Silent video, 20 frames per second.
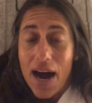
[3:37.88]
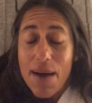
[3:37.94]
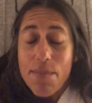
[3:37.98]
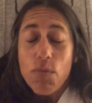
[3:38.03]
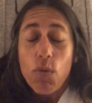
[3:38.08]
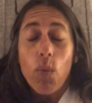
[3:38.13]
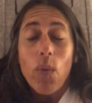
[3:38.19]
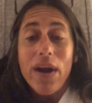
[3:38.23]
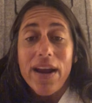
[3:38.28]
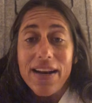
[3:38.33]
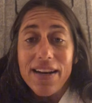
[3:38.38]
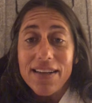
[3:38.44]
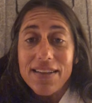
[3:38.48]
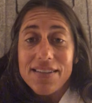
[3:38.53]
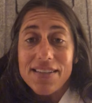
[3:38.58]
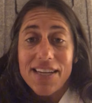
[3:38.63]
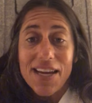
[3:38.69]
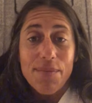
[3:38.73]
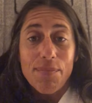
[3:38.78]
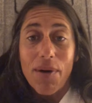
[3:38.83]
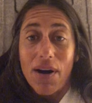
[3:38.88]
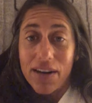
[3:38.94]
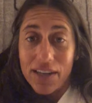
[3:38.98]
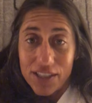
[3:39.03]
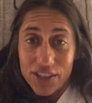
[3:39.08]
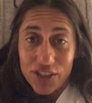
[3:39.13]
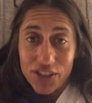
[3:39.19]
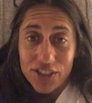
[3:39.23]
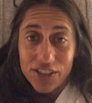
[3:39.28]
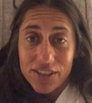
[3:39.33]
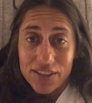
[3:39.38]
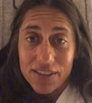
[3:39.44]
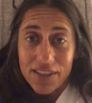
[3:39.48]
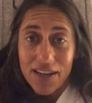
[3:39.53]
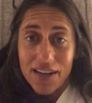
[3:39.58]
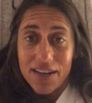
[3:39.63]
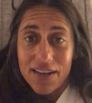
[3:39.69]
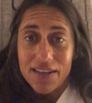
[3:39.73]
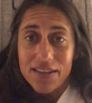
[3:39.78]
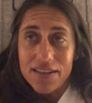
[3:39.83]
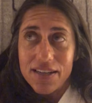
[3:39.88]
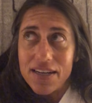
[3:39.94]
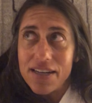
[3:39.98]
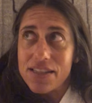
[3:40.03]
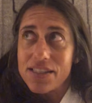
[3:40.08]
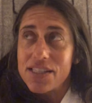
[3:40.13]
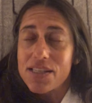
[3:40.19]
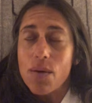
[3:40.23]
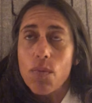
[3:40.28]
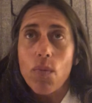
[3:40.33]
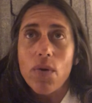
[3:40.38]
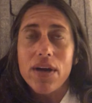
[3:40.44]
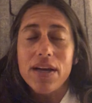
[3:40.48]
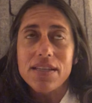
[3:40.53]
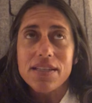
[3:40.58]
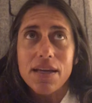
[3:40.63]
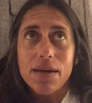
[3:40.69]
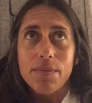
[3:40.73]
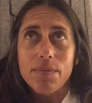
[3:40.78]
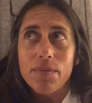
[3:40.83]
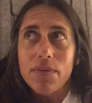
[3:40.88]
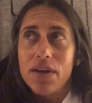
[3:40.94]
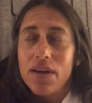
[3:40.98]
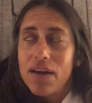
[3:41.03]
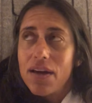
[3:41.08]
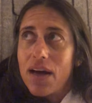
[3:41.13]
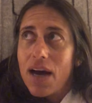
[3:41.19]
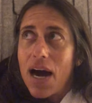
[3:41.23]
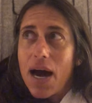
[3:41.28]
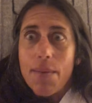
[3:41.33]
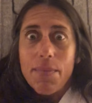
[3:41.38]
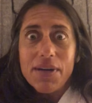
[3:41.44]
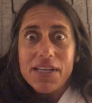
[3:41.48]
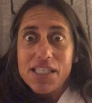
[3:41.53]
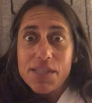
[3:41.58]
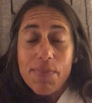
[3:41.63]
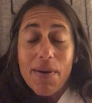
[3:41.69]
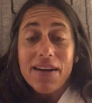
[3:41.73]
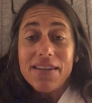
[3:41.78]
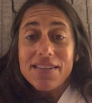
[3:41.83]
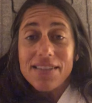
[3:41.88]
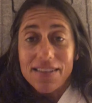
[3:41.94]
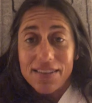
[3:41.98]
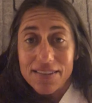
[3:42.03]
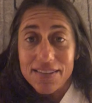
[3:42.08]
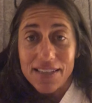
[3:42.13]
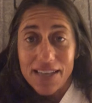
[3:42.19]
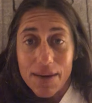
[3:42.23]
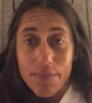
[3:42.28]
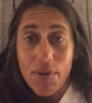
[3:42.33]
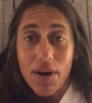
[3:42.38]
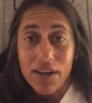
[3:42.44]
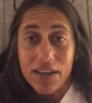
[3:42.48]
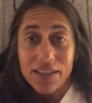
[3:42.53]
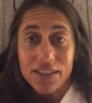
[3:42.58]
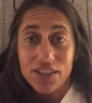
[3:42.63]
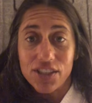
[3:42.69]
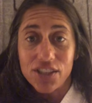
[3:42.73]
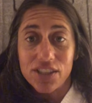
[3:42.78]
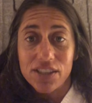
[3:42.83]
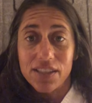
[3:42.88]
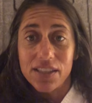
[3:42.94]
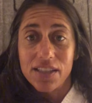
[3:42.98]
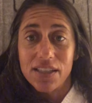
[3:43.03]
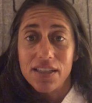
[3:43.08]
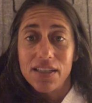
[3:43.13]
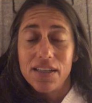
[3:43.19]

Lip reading: waiting to get punished. And in some ways, I'm expecting to get punished.